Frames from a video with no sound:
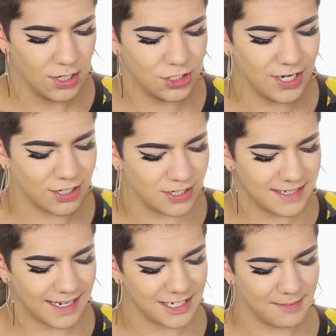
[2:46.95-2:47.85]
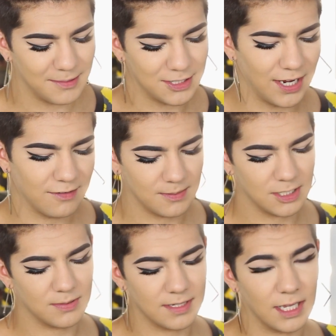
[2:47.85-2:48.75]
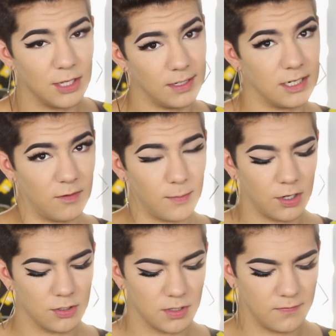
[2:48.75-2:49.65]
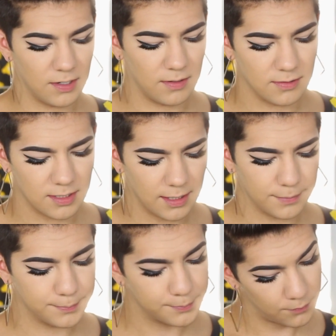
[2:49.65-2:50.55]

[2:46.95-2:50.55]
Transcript: She actually said to me when she gave it to me, she was like, you need to film a contouring video, and I was like,